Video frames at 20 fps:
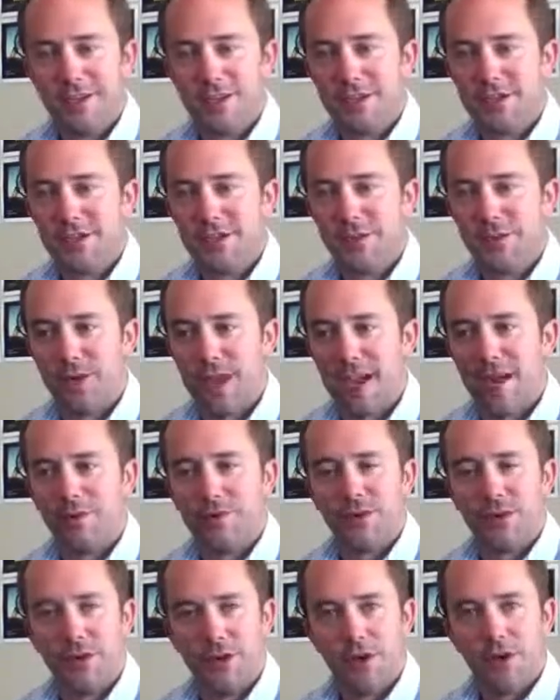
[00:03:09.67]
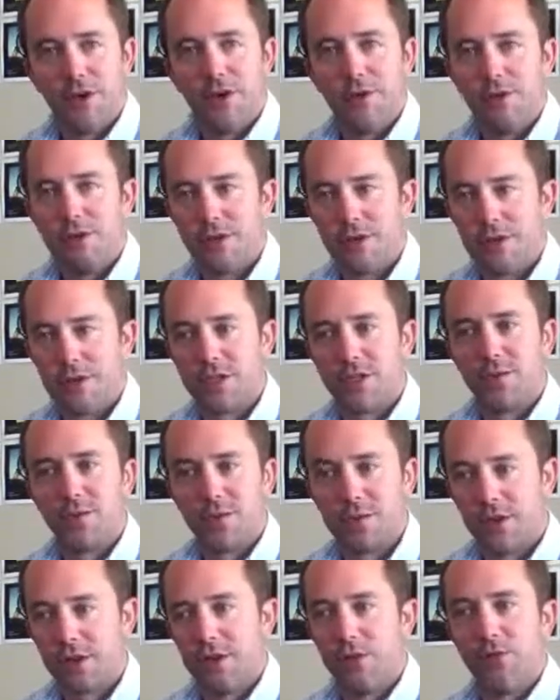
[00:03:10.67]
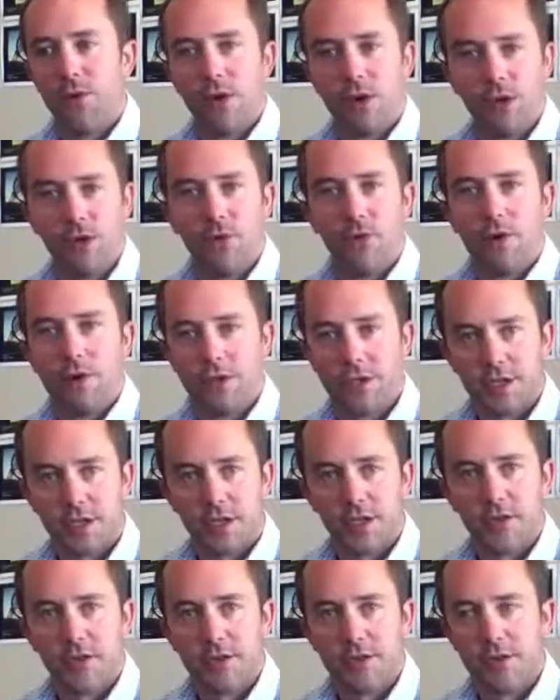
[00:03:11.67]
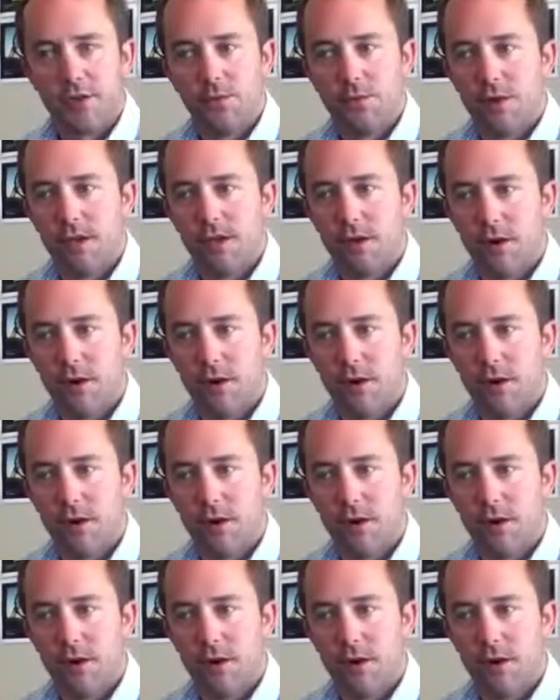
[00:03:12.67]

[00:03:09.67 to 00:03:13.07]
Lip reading: So we have to know to some degree where you want to go so we can